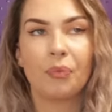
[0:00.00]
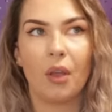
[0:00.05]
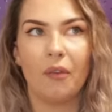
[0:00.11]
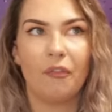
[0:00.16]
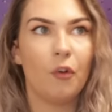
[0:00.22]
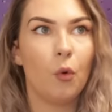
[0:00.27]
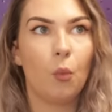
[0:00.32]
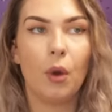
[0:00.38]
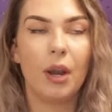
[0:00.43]

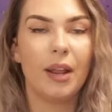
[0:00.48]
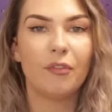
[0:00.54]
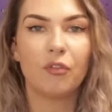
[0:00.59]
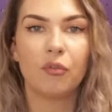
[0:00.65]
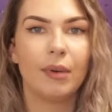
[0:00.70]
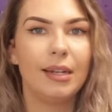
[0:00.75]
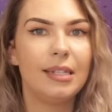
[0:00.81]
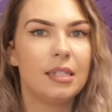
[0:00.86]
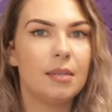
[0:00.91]
for
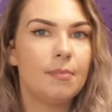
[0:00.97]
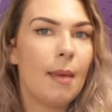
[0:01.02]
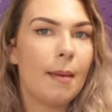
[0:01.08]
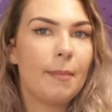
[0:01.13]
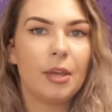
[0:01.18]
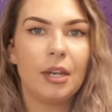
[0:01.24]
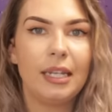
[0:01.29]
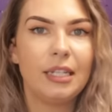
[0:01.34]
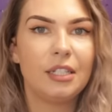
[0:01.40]
whatever reason,
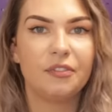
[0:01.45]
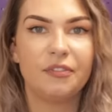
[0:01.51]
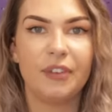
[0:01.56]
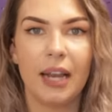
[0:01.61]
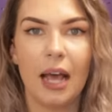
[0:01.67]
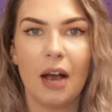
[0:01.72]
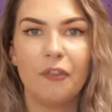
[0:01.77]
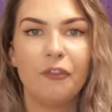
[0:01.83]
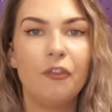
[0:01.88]
maybe I need to
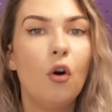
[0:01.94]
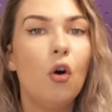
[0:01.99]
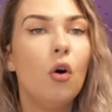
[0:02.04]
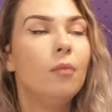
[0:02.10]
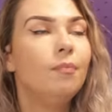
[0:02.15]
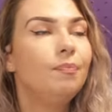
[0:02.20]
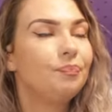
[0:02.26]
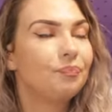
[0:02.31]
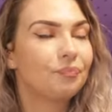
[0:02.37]
fill out a
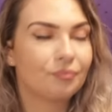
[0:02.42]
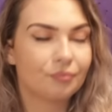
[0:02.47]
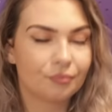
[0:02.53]
form,